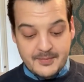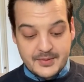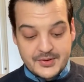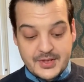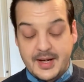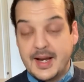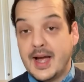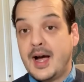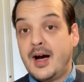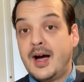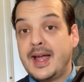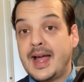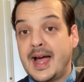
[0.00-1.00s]
So yeah,
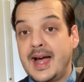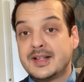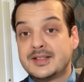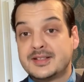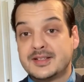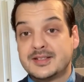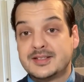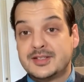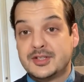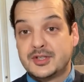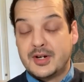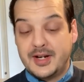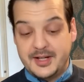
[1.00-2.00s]
I had to
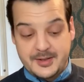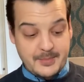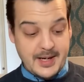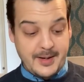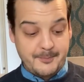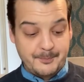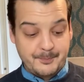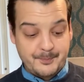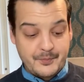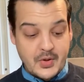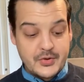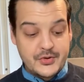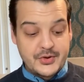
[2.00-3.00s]
try this paint.
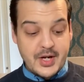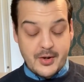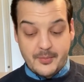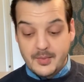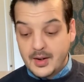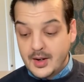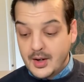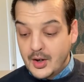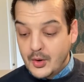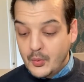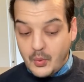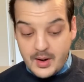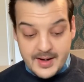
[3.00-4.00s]
So
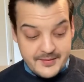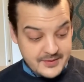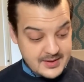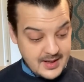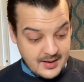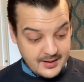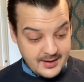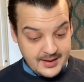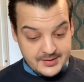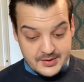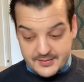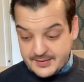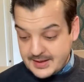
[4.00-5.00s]
what I've done
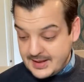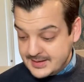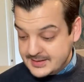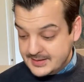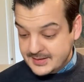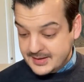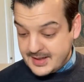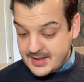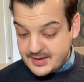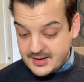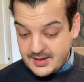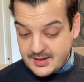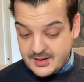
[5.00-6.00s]
is I've collected
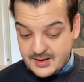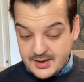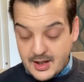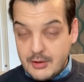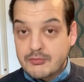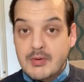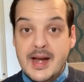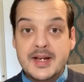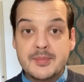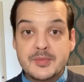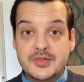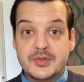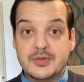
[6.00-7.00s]
together a
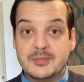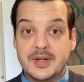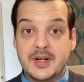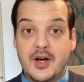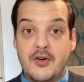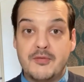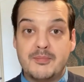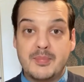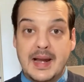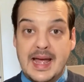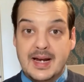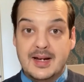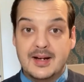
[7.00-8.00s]
random assortment of
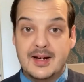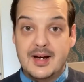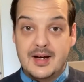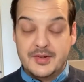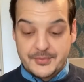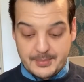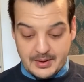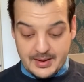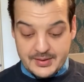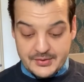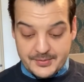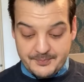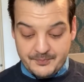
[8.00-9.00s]
black art
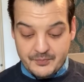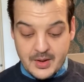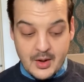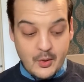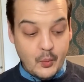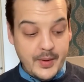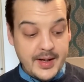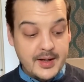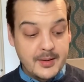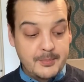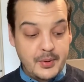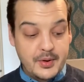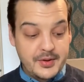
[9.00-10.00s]
supplies. We're going
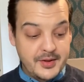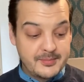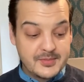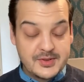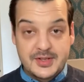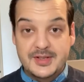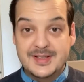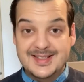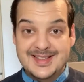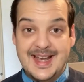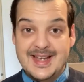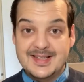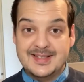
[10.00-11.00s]
to put them to the
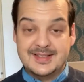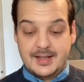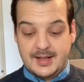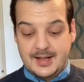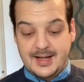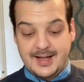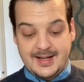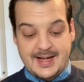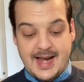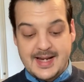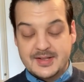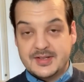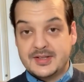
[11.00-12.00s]
test
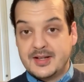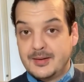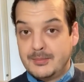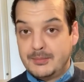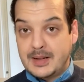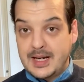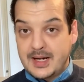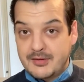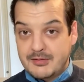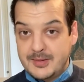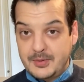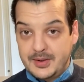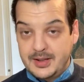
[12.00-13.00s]
against Black
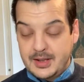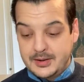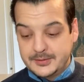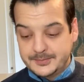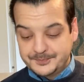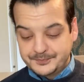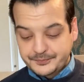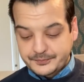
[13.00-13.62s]
3.0,